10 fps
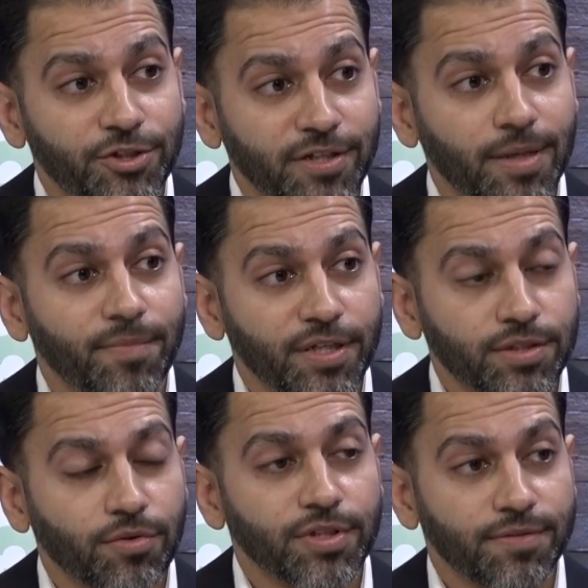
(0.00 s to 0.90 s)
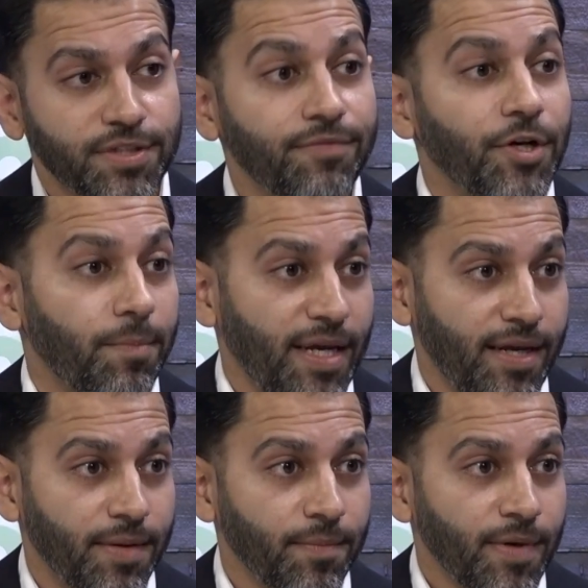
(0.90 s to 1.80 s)
can be a source of severe
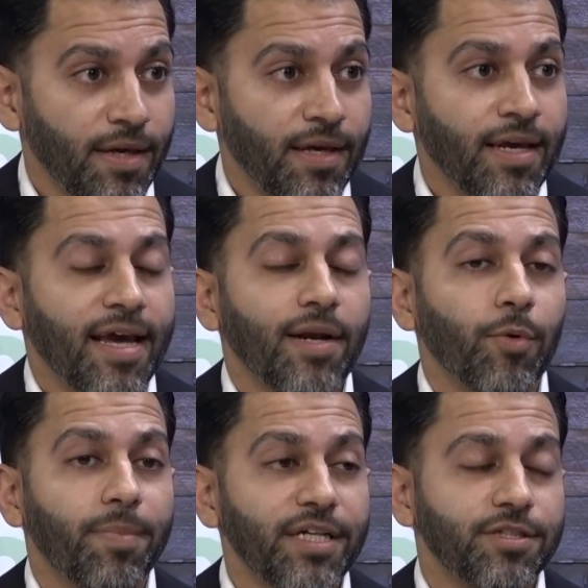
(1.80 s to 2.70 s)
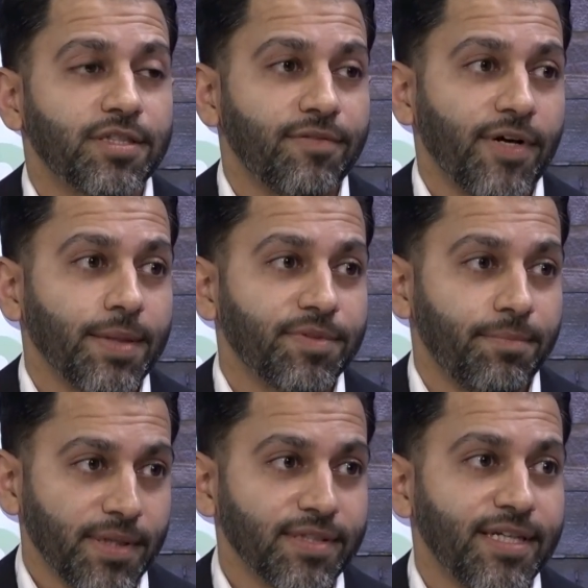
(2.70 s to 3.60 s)
pain. And when patients develop
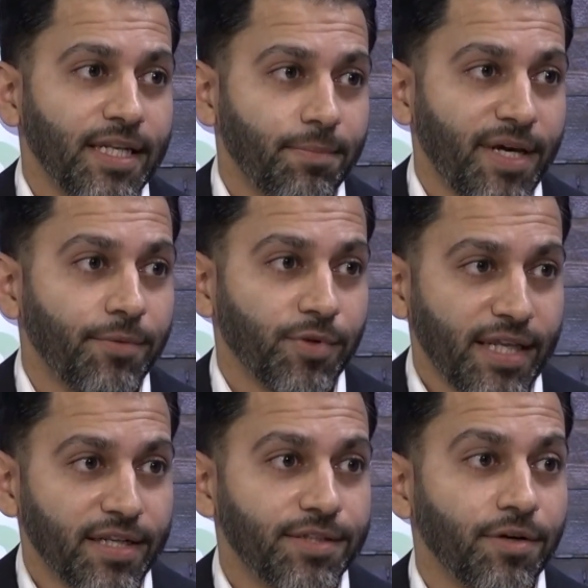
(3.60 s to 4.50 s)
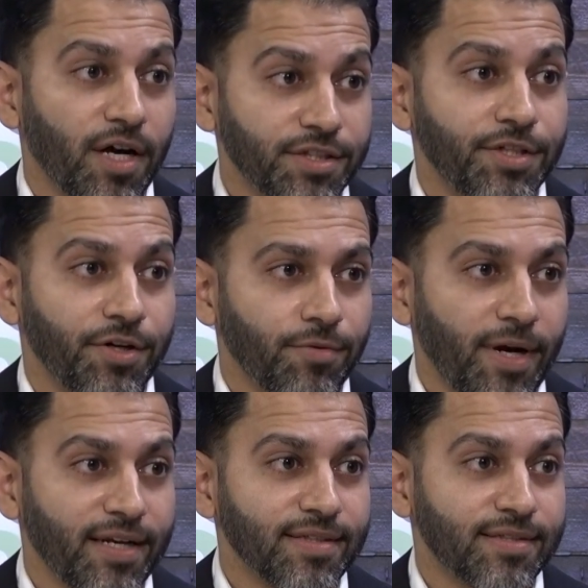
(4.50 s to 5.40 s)
debilitating pain related to
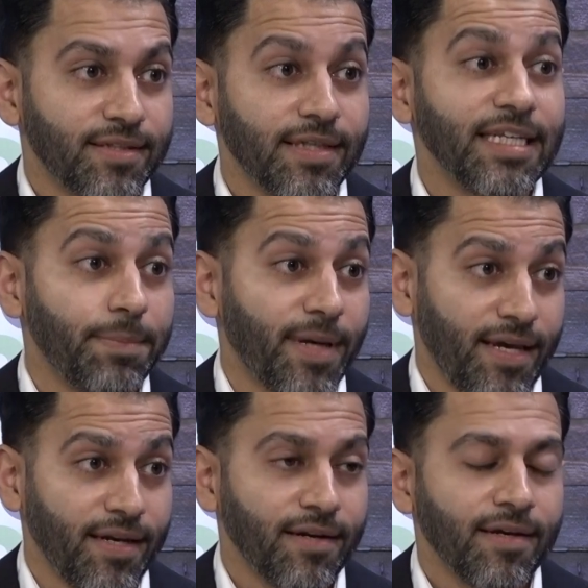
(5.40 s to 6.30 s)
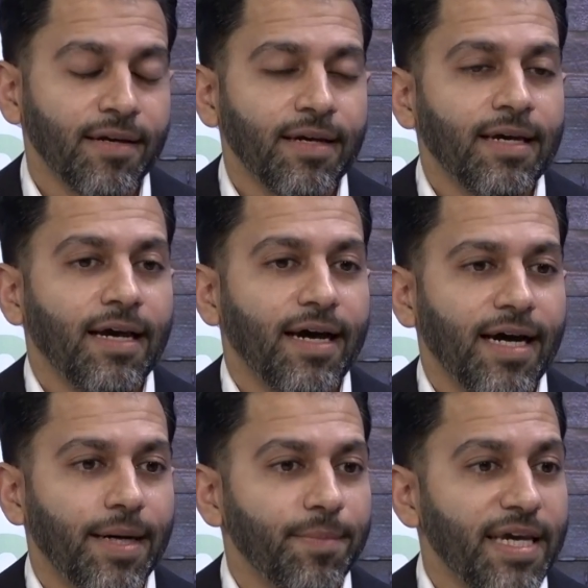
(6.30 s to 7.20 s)
osteoarthritis, knee pain,
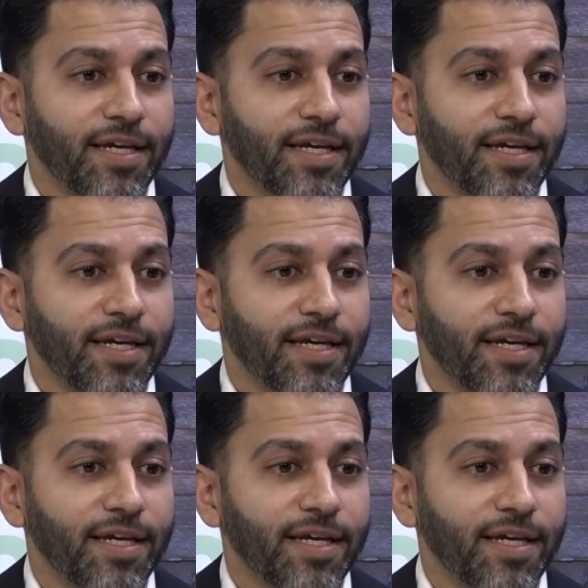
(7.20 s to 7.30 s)
it